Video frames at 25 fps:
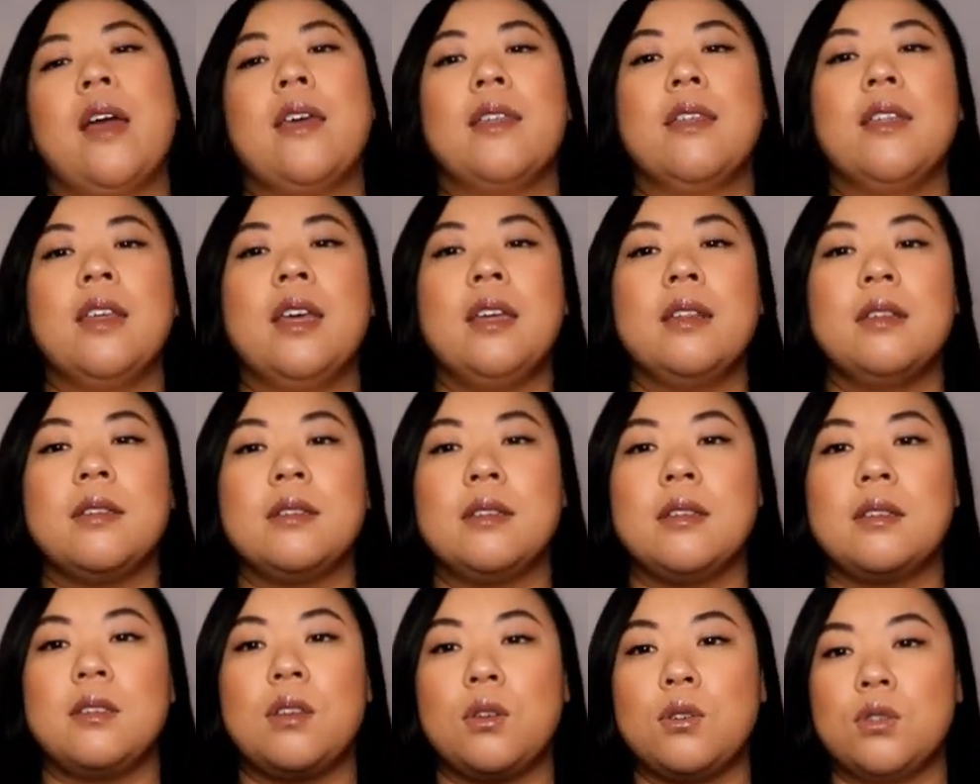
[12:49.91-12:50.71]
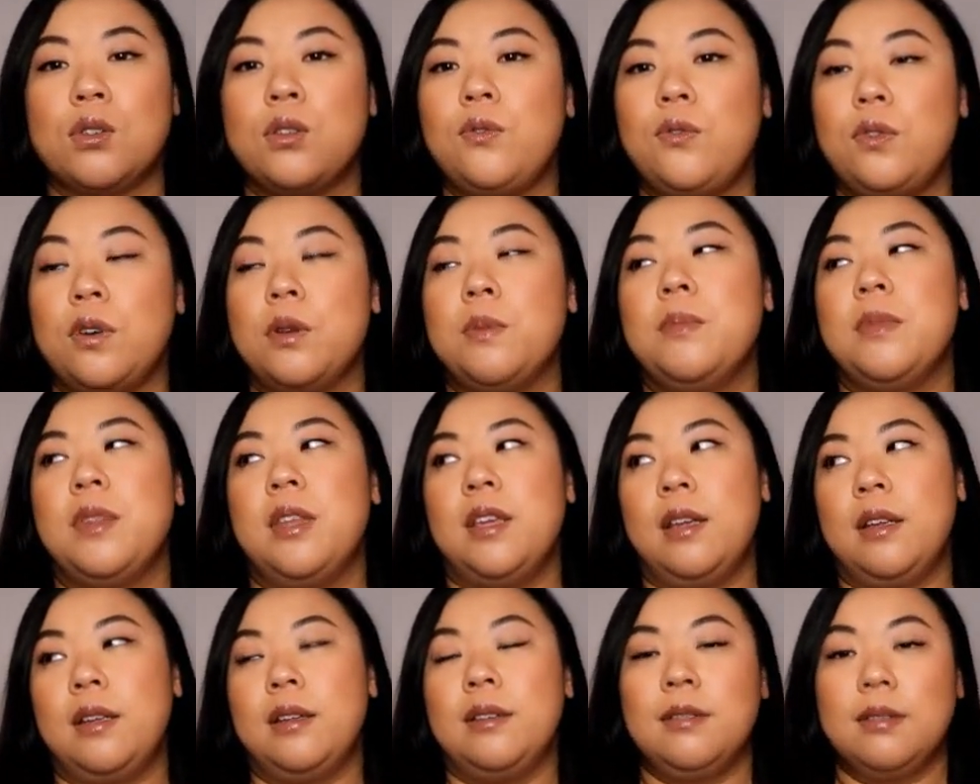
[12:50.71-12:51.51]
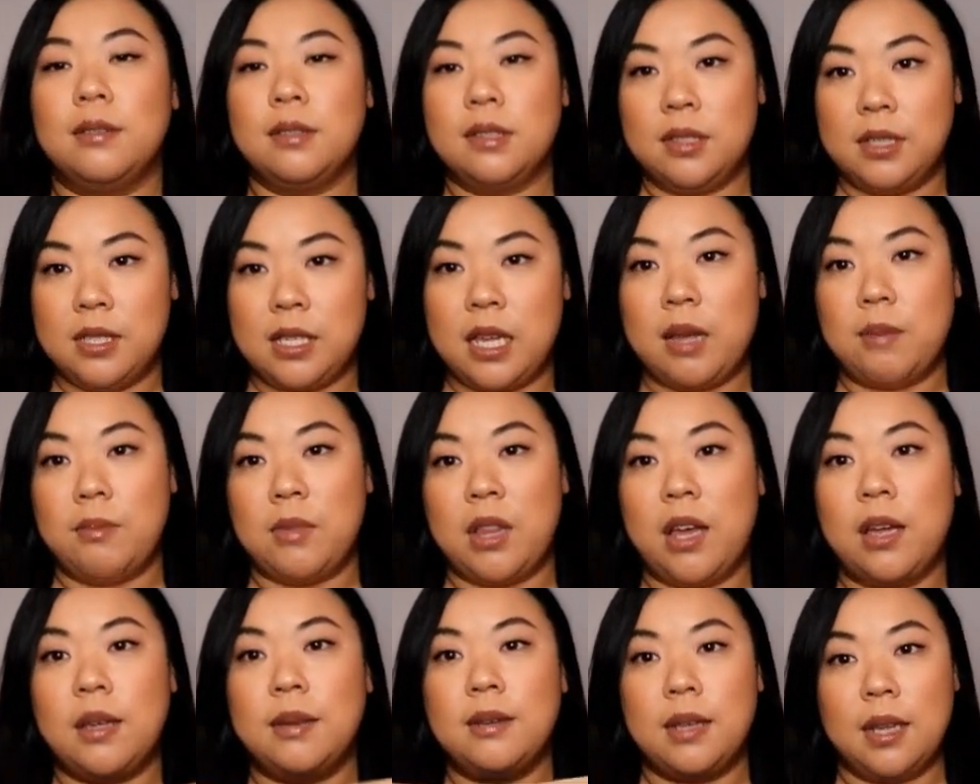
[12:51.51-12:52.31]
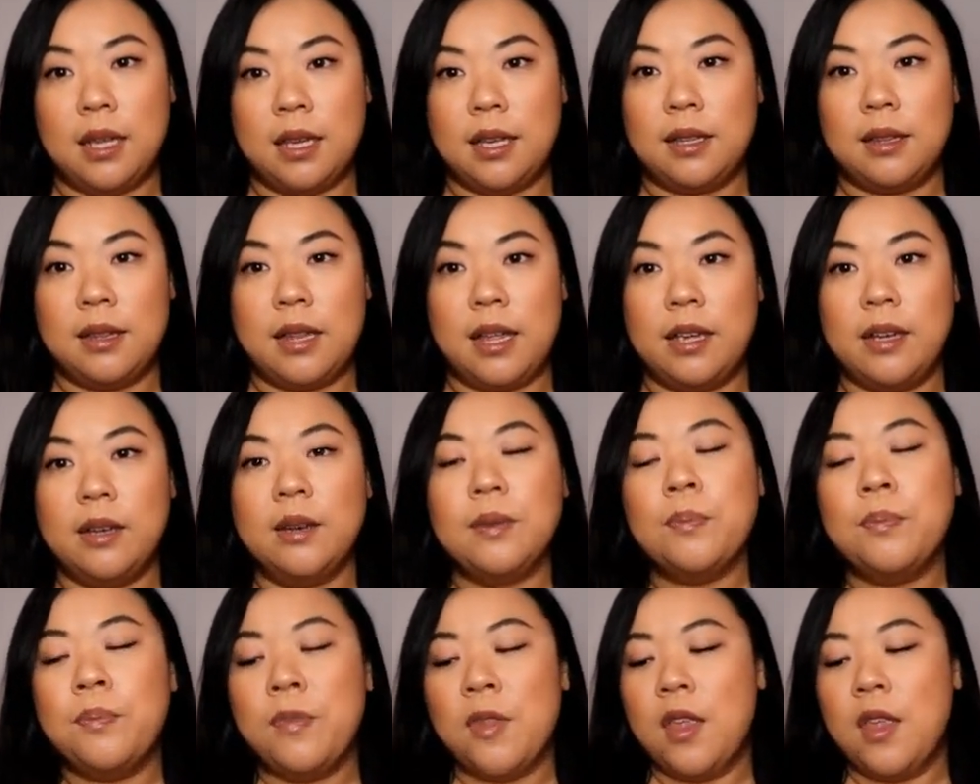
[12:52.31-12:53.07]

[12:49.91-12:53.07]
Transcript: I think this is also from the same line, Naked line.